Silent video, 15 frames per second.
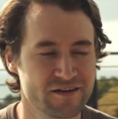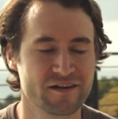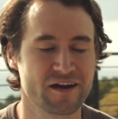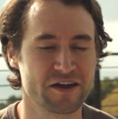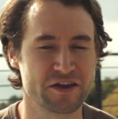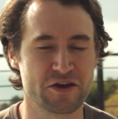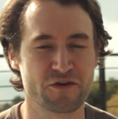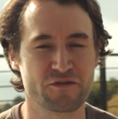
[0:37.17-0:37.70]
a
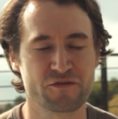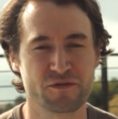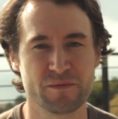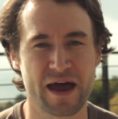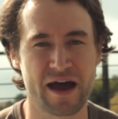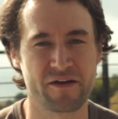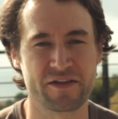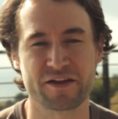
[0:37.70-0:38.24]
year from
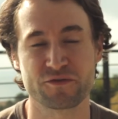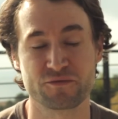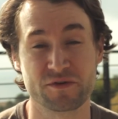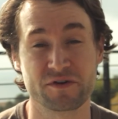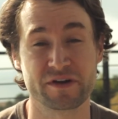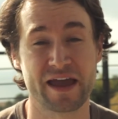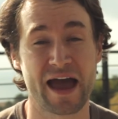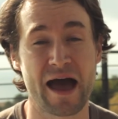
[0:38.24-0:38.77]
now. That's
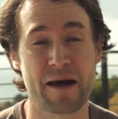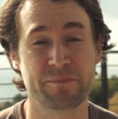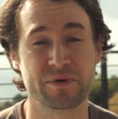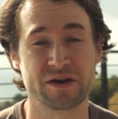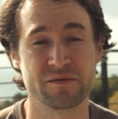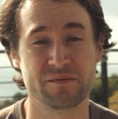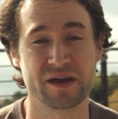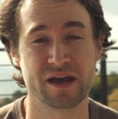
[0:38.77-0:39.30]
really happened
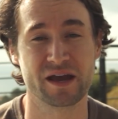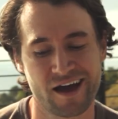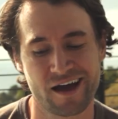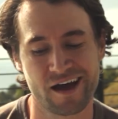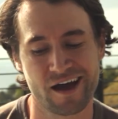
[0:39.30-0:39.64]
to me.